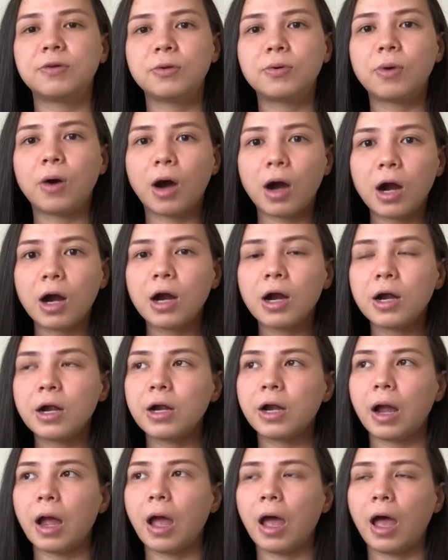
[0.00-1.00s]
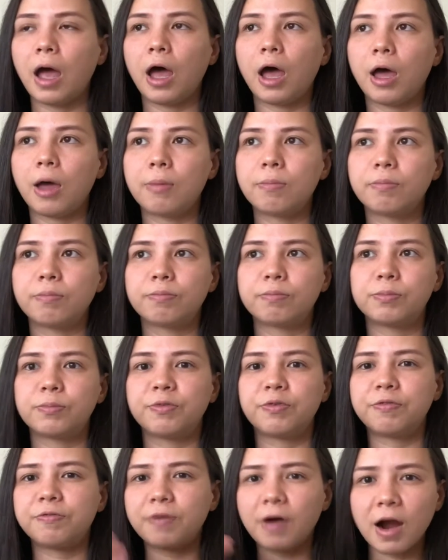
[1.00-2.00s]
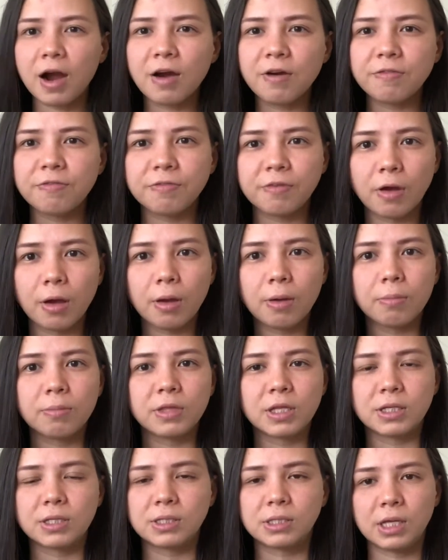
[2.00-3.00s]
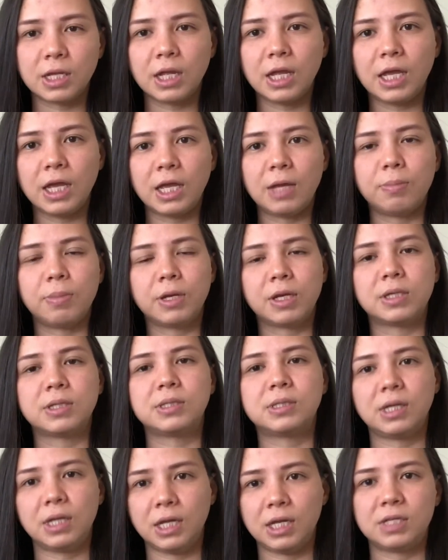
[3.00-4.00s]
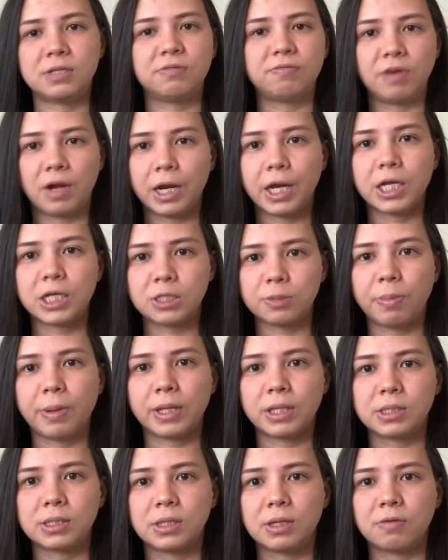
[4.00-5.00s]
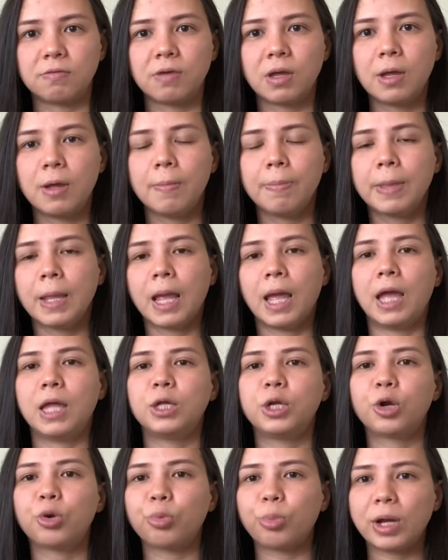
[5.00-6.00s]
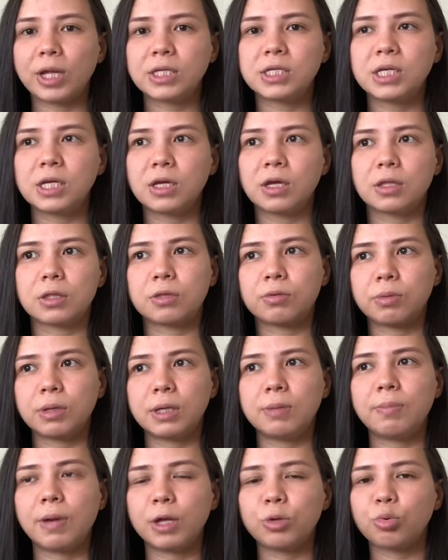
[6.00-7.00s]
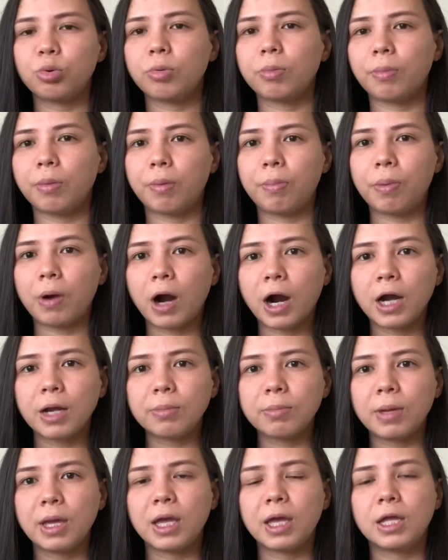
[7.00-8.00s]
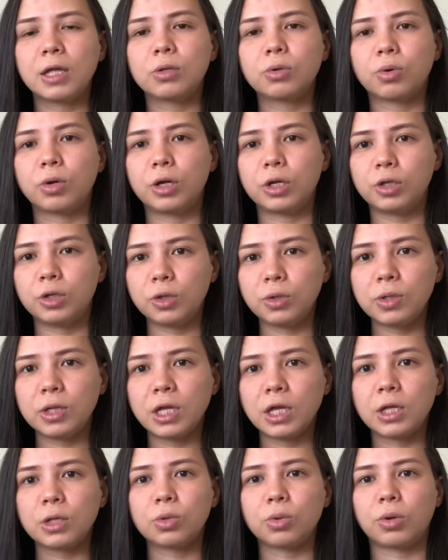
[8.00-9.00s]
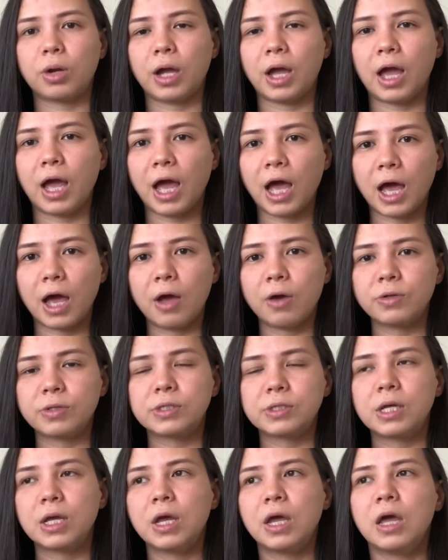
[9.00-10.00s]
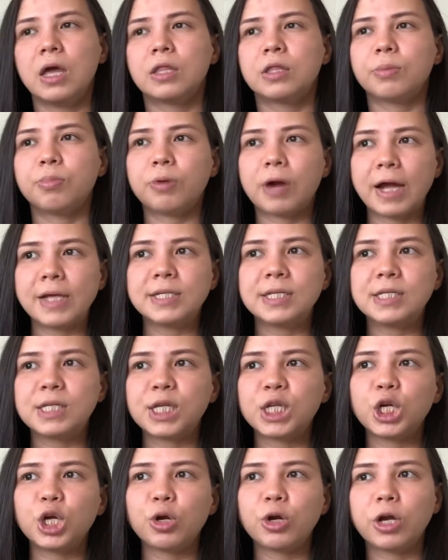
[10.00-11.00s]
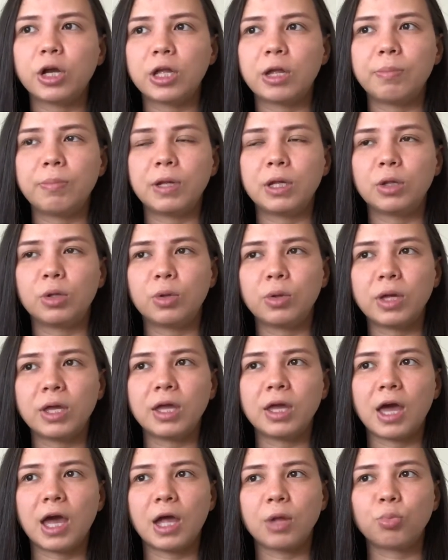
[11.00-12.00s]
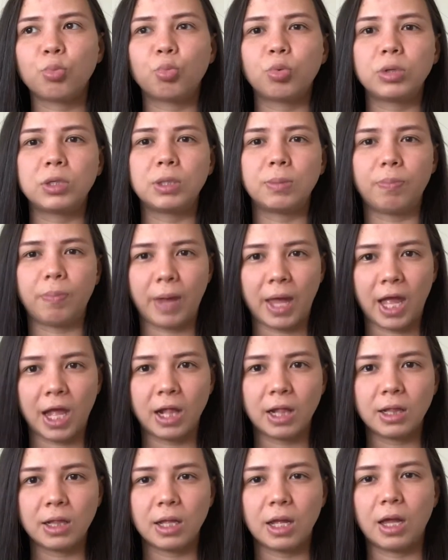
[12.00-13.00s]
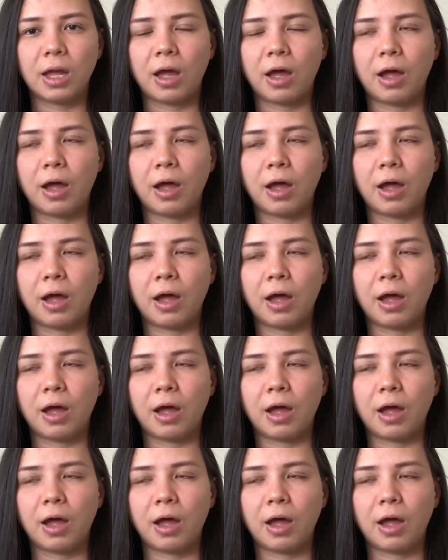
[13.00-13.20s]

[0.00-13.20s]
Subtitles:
you are far from the city, because city's very expensive, and you're renting a 3-bedroom apartment or a unit or a house, the prices that you're gonna be looking at would depend.